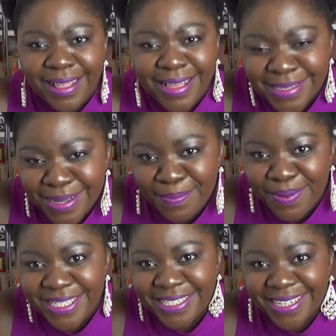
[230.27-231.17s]
This
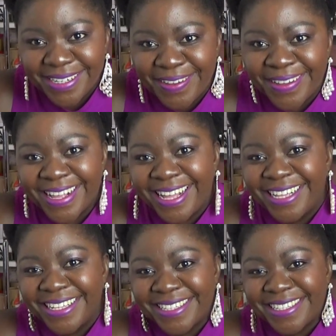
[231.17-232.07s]
composition, you
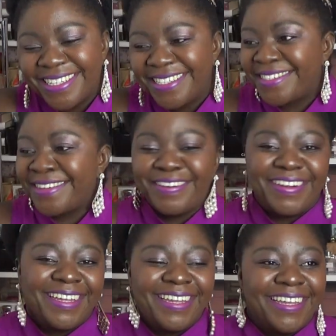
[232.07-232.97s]
guys,
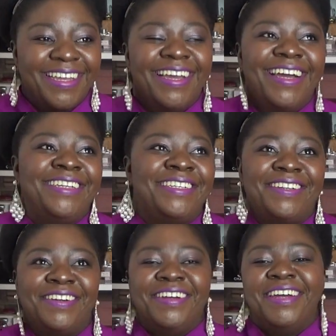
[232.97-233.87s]
sorry, I
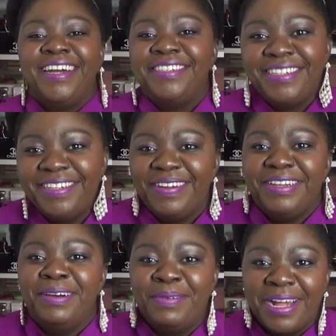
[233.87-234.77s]
don't
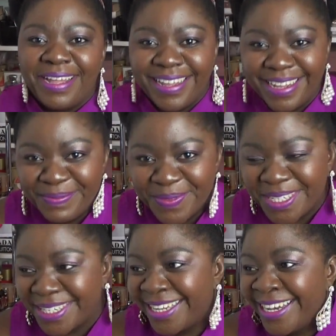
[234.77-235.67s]
even know why I'm
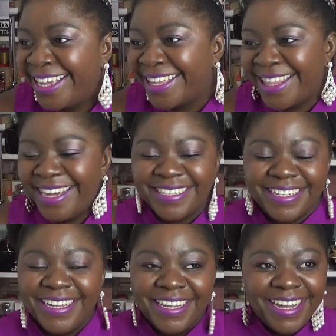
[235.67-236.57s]
talking like that.
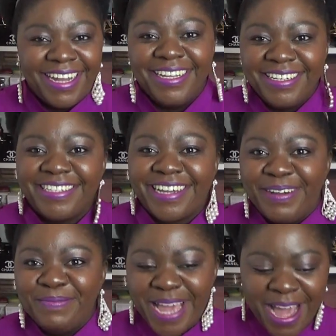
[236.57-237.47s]
I need to
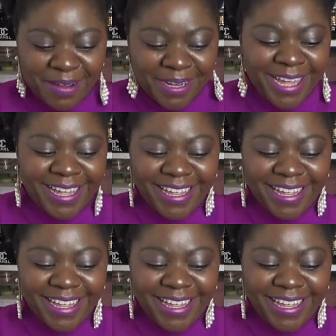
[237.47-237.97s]
calm down.